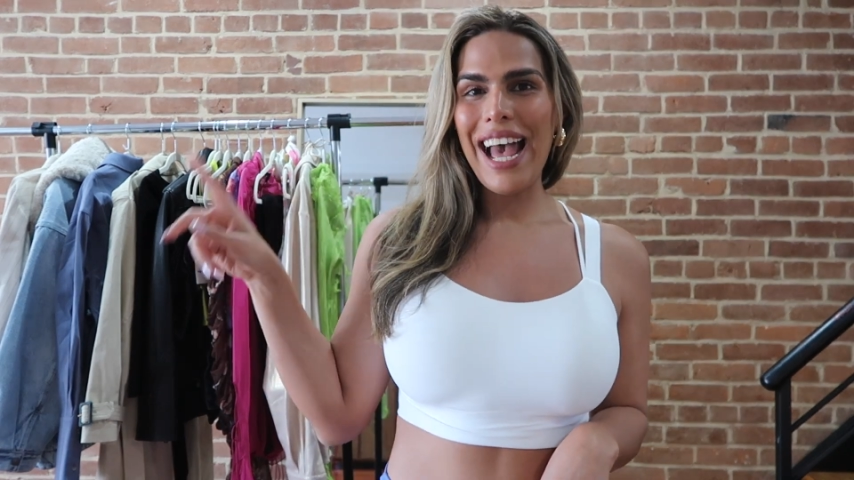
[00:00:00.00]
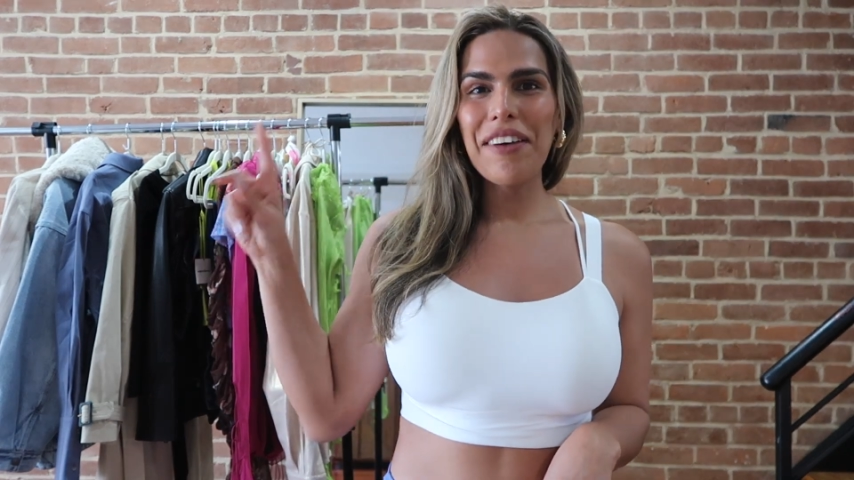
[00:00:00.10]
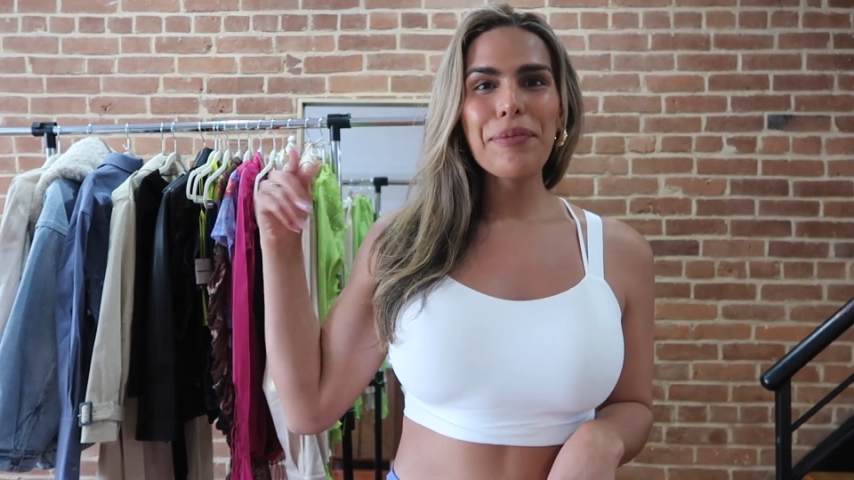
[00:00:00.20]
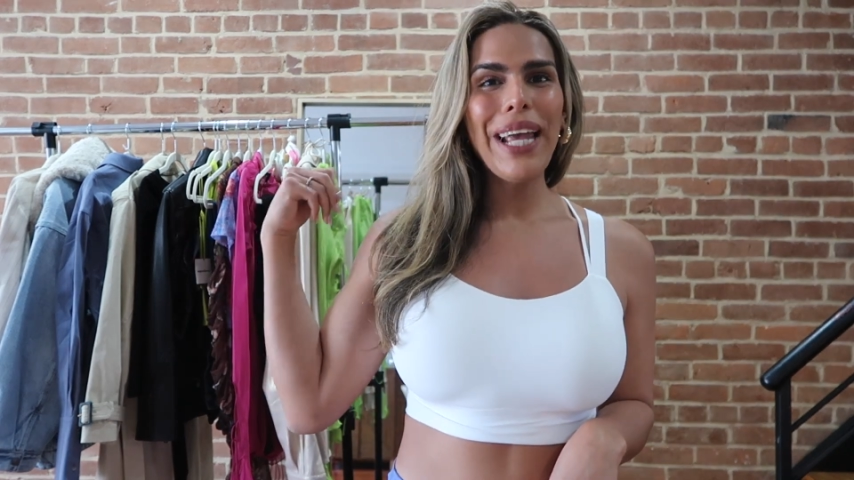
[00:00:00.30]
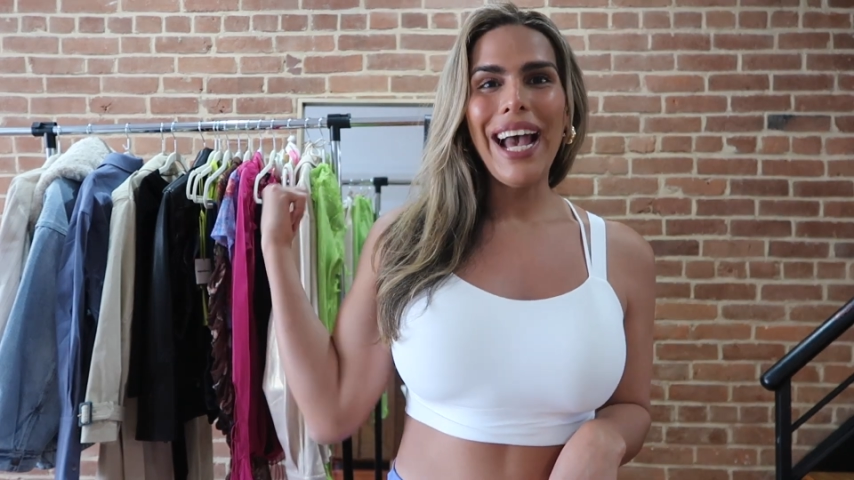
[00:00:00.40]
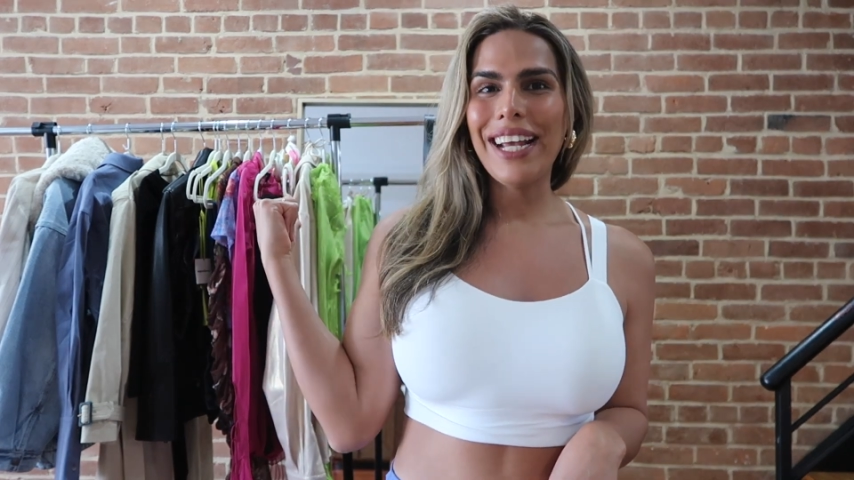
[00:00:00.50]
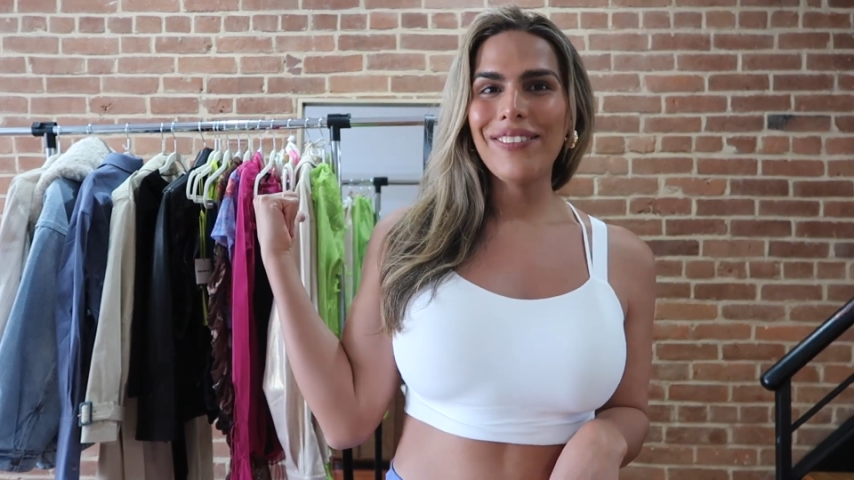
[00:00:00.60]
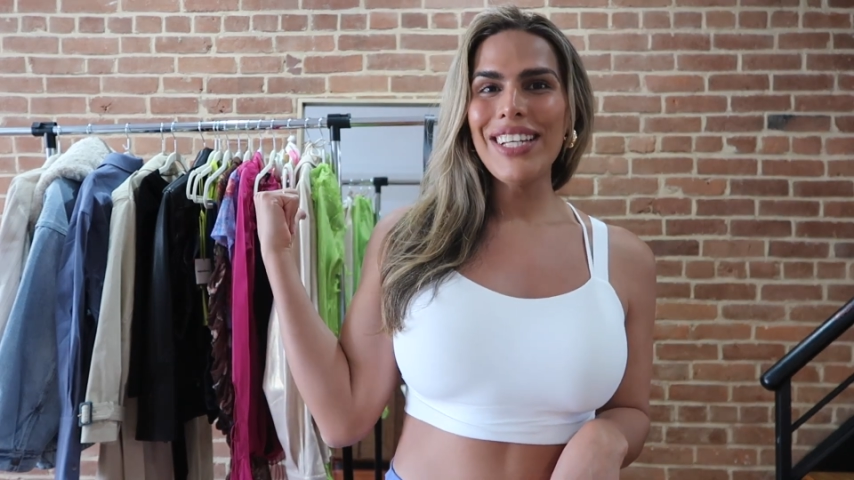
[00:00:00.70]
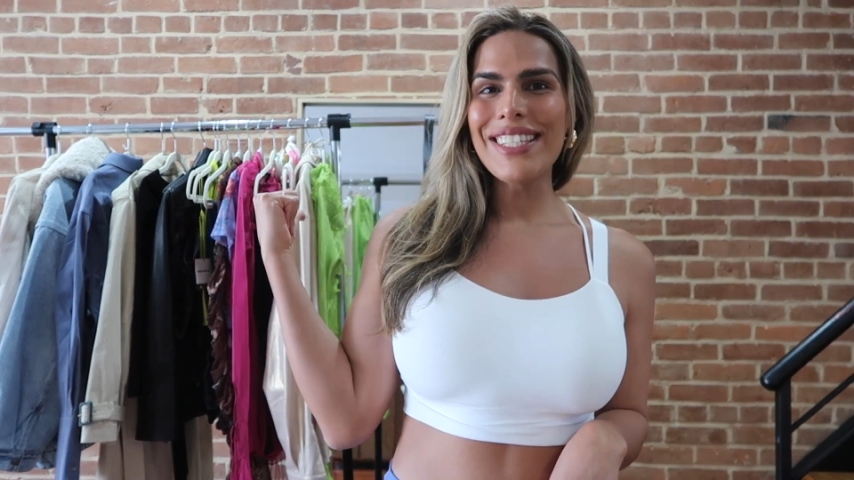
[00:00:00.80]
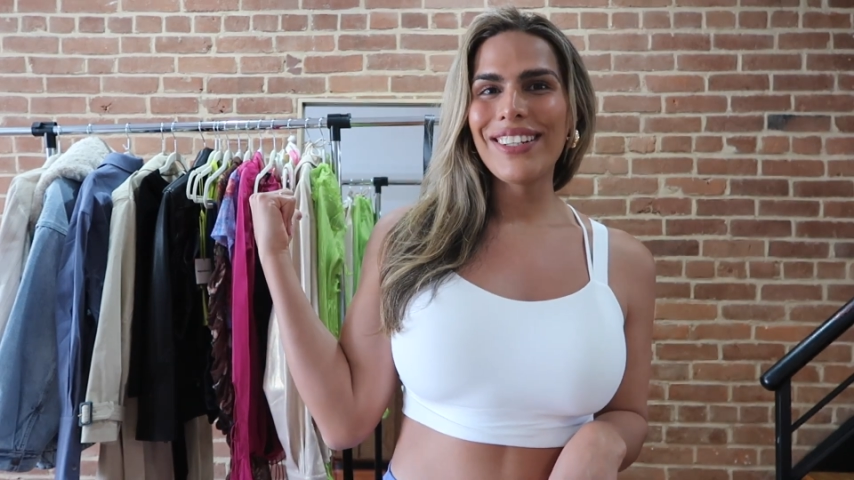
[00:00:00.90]
have
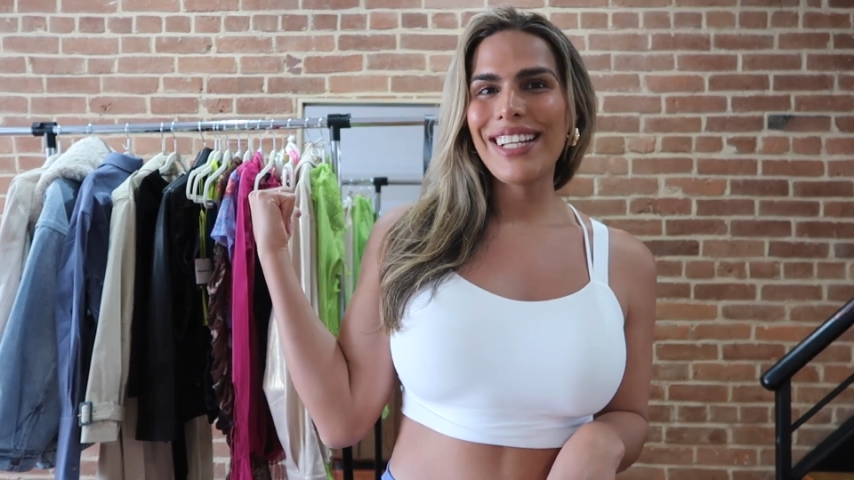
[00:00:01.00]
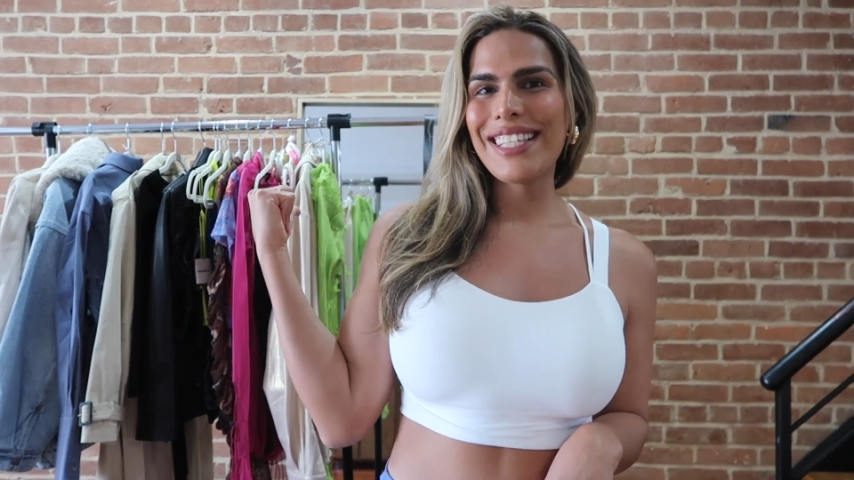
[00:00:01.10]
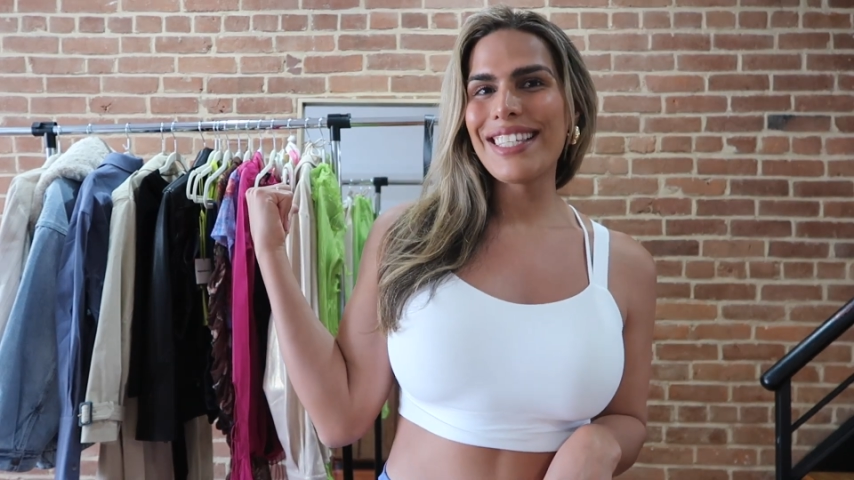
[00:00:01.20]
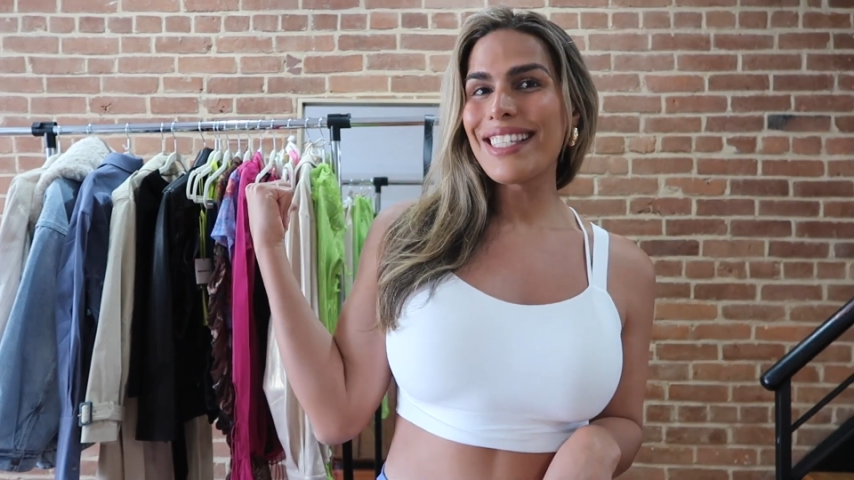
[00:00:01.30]
behind me. So let's